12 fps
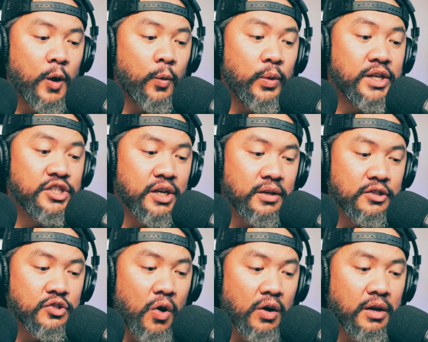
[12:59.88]
We generally
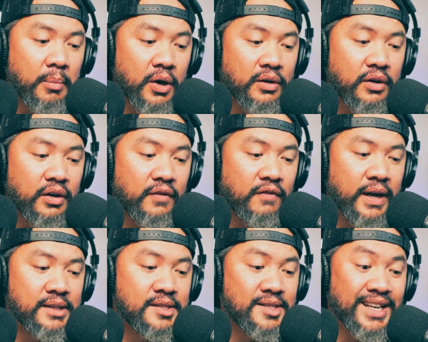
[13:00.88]
talk about current
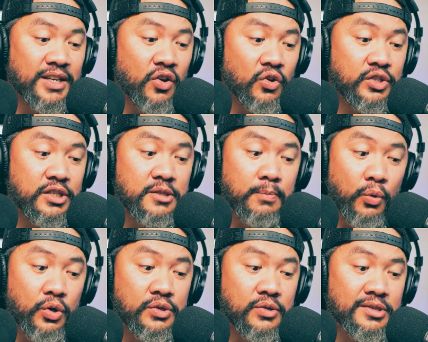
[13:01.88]
events, technology,
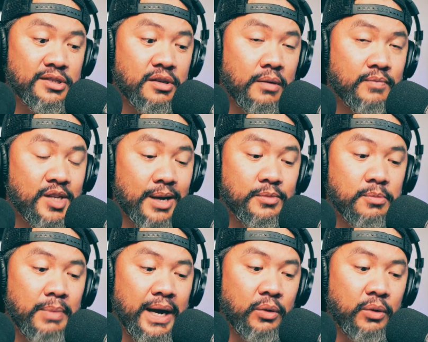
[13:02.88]
sports, or sometimes by